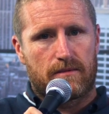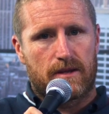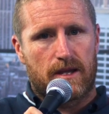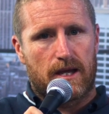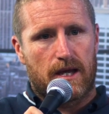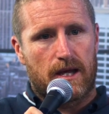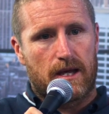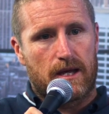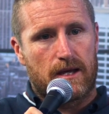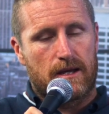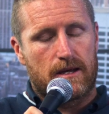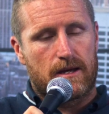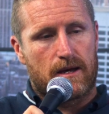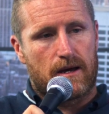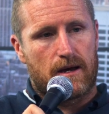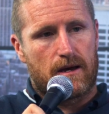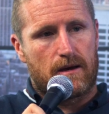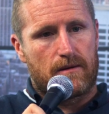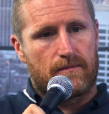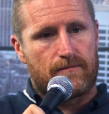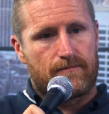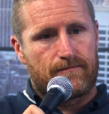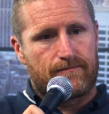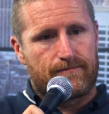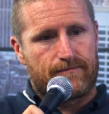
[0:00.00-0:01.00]

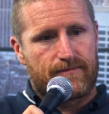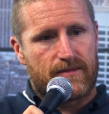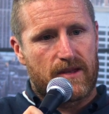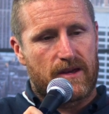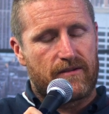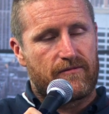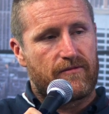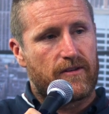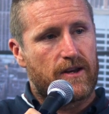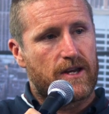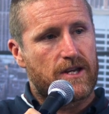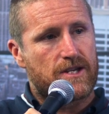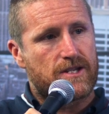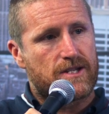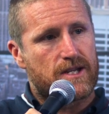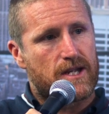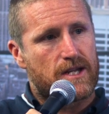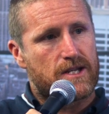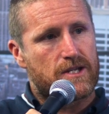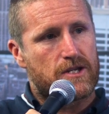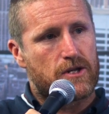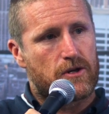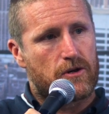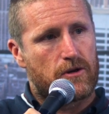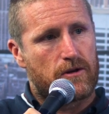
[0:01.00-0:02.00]
they finish
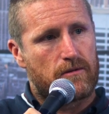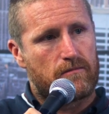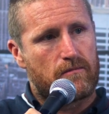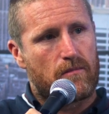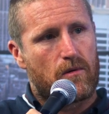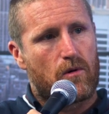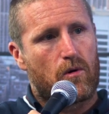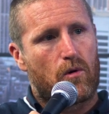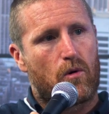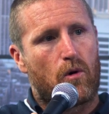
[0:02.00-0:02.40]
their term,